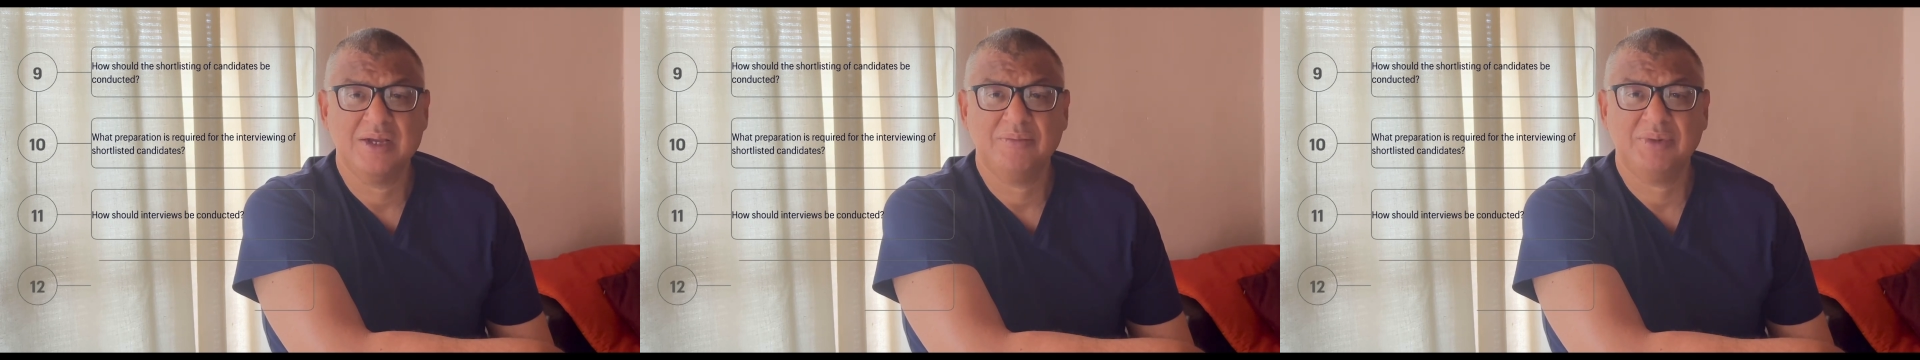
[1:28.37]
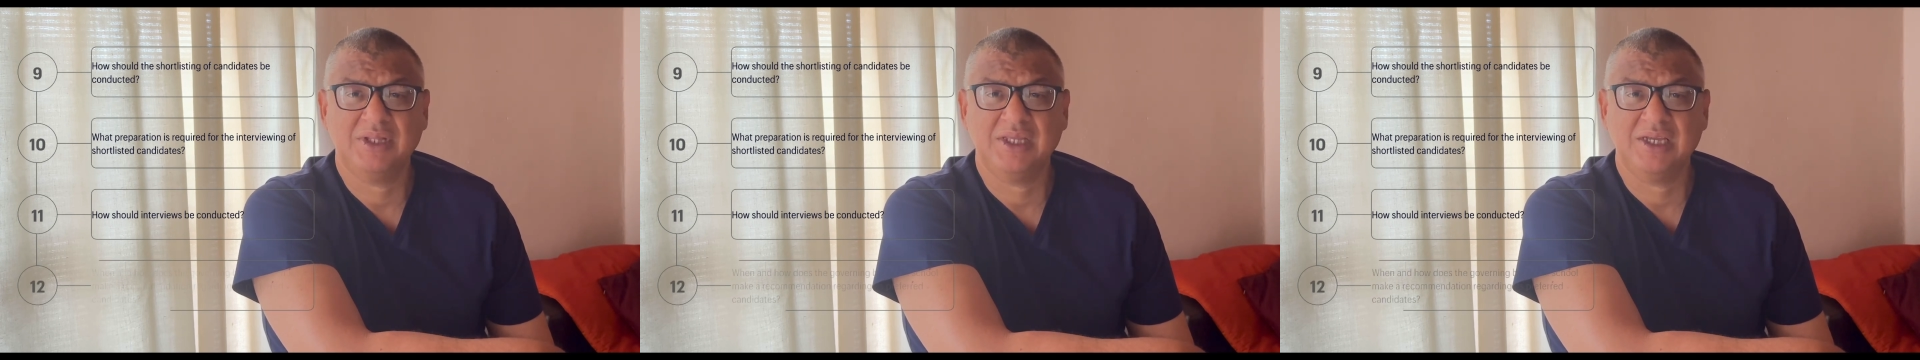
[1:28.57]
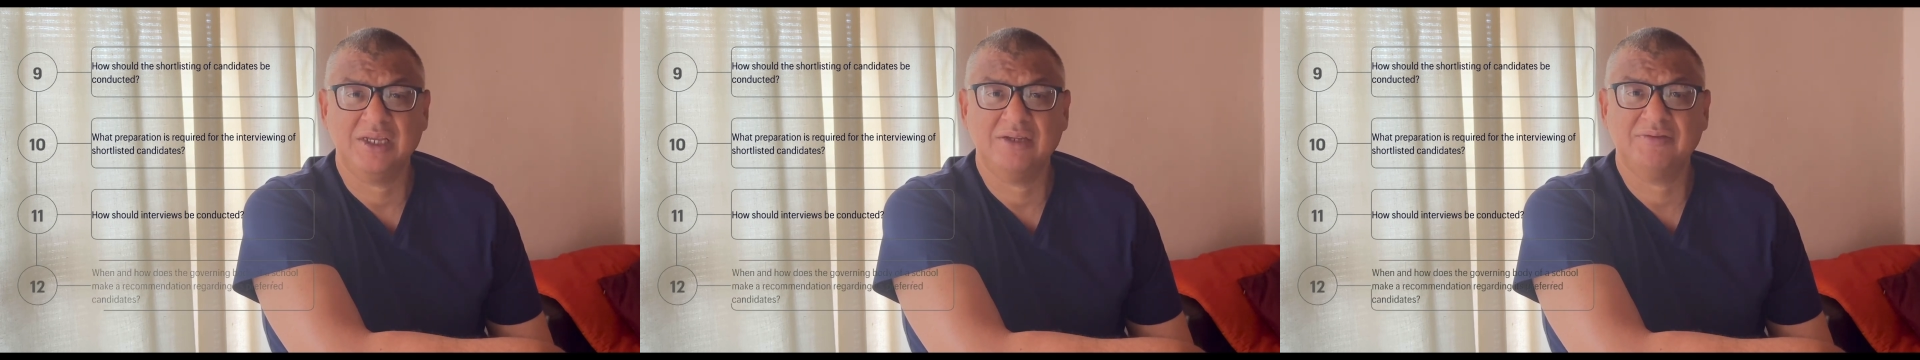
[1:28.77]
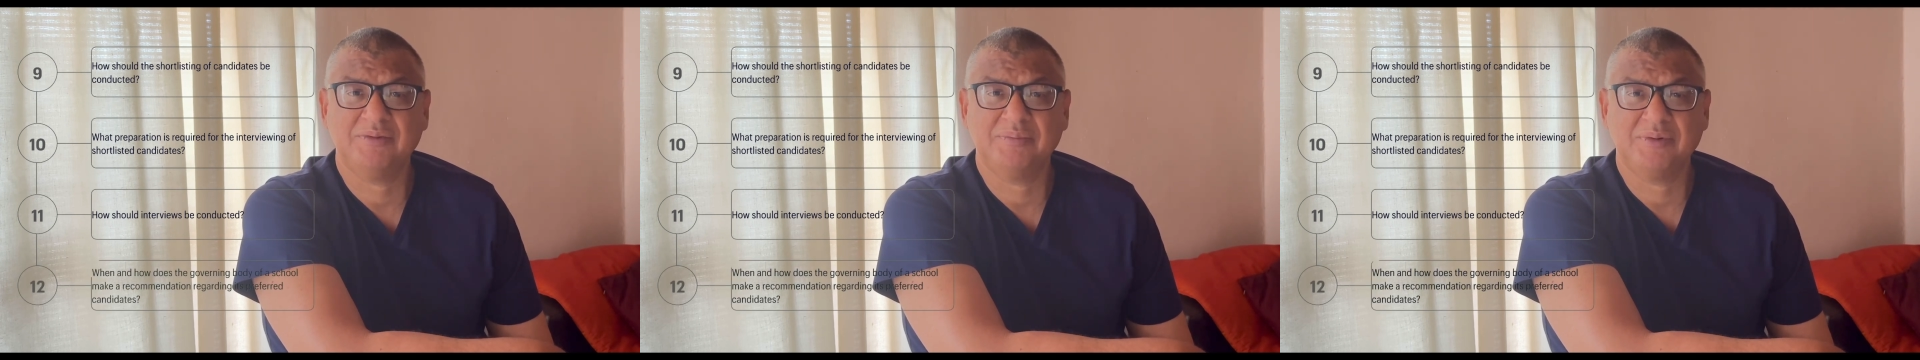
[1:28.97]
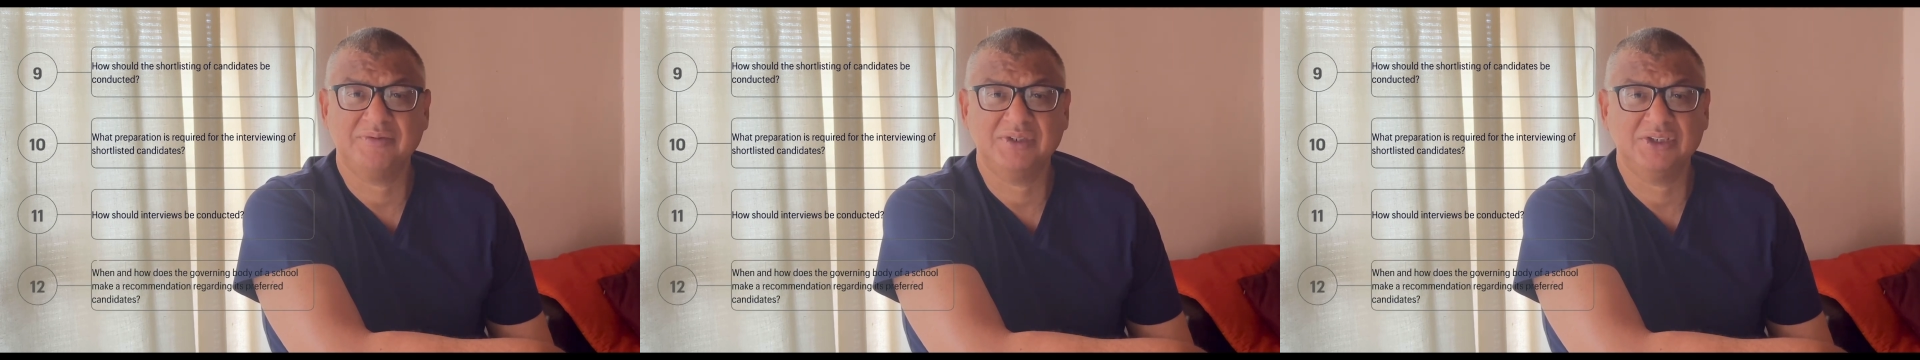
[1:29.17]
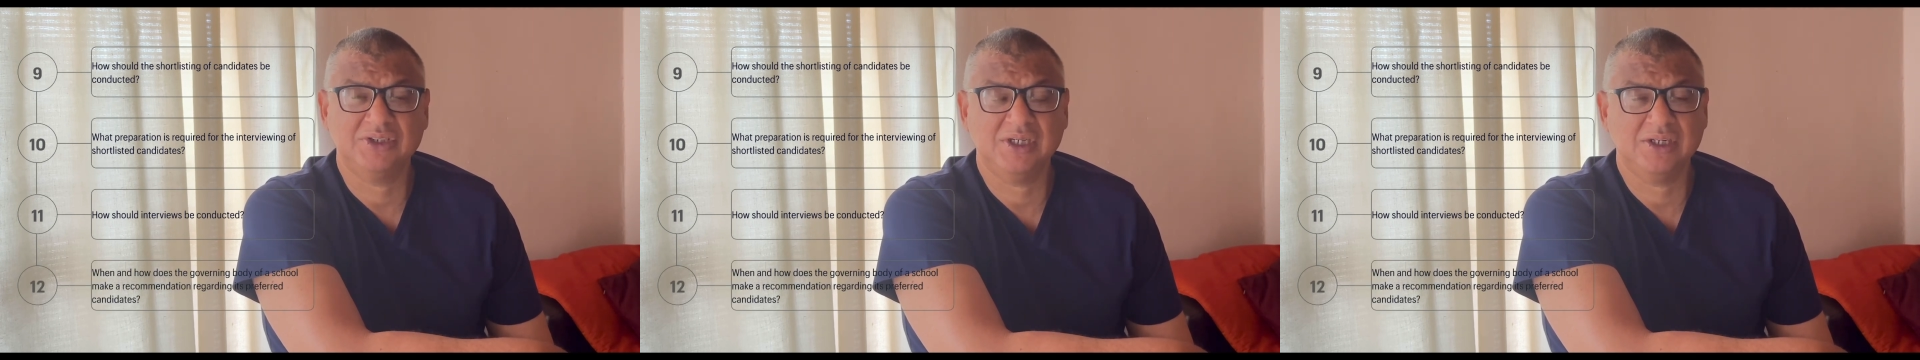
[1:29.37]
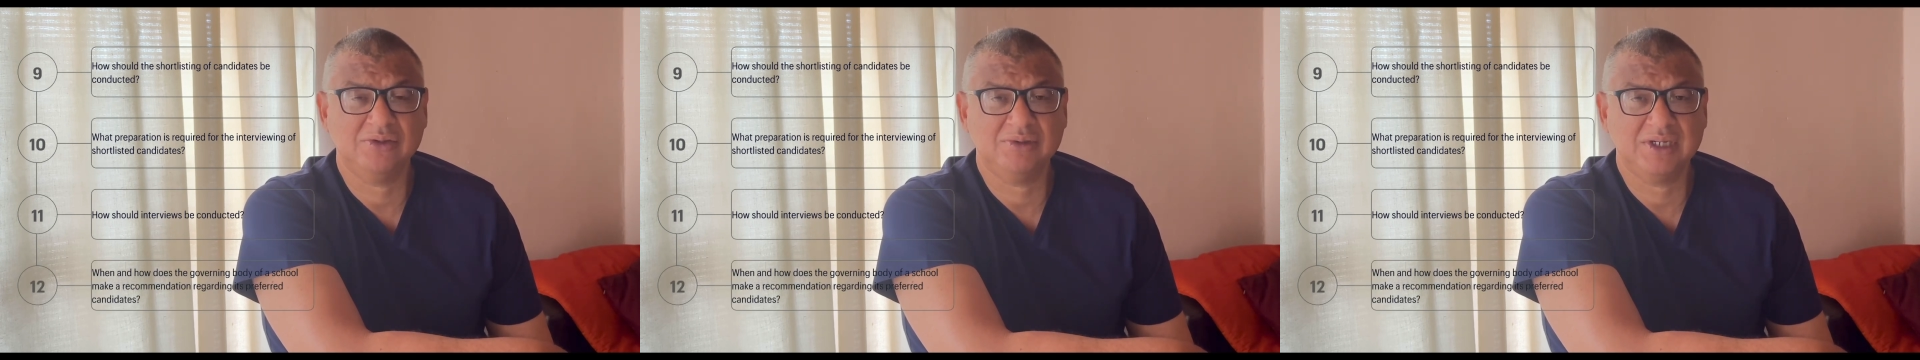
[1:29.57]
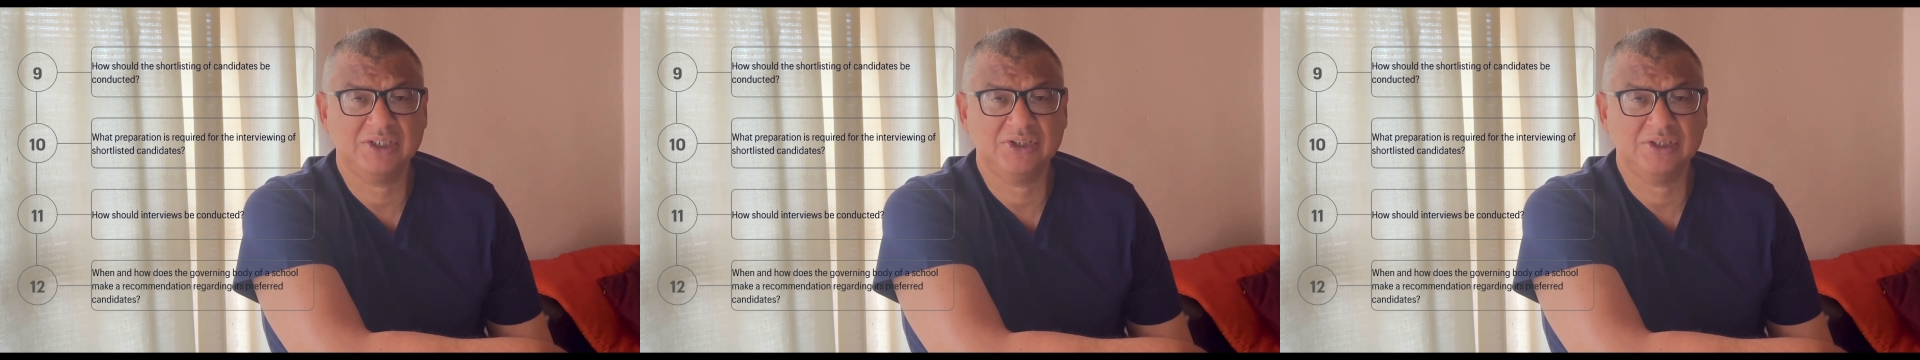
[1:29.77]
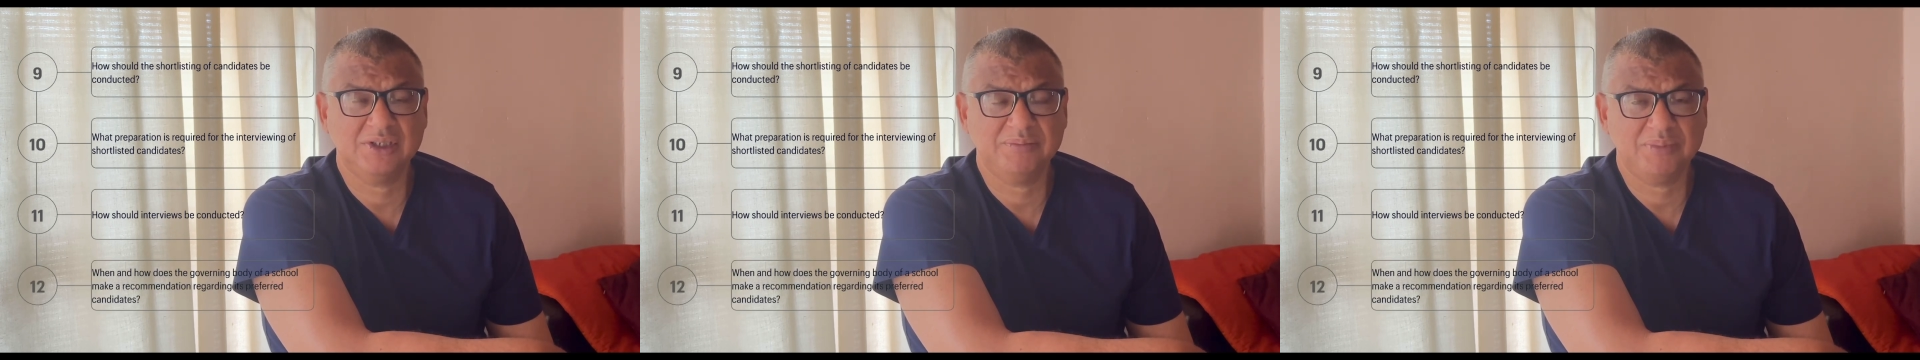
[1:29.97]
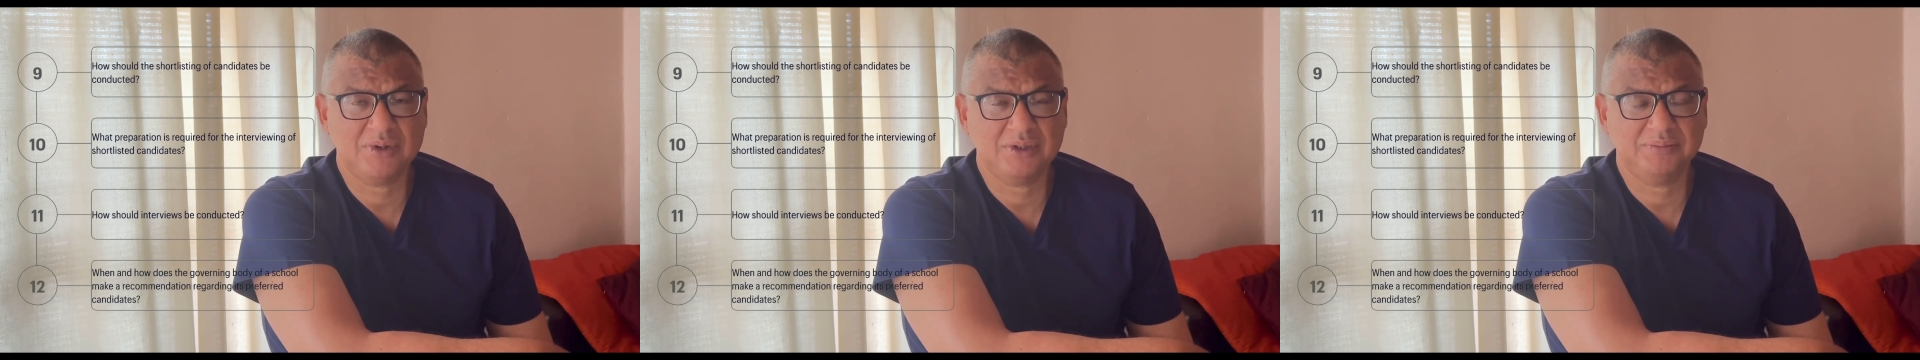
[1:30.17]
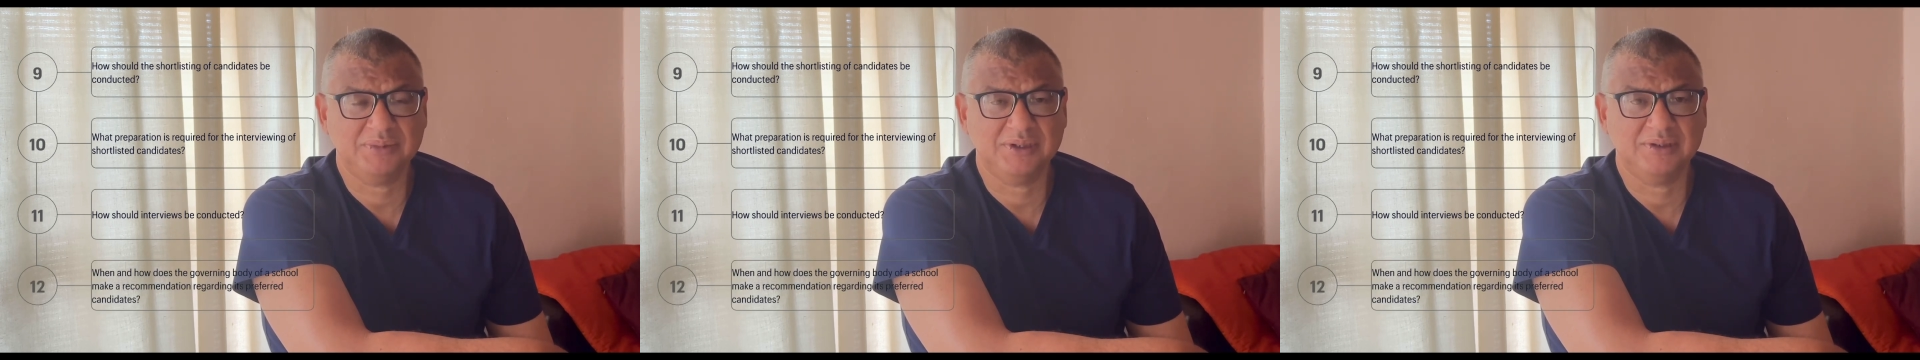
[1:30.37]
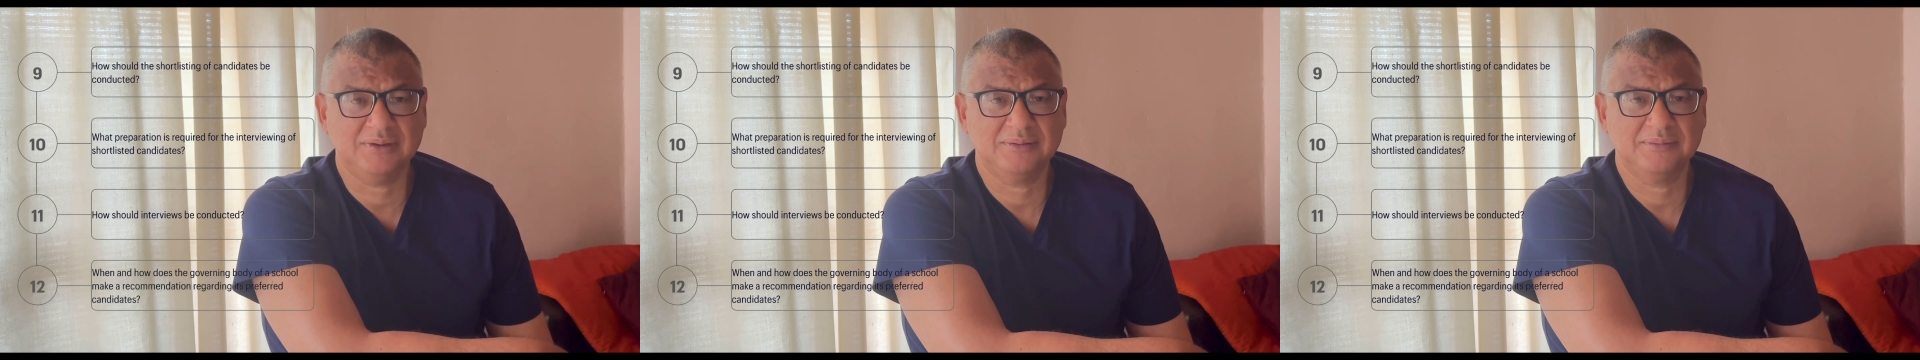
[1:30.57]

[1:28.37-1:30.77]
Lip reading: by the head of a provincial education department?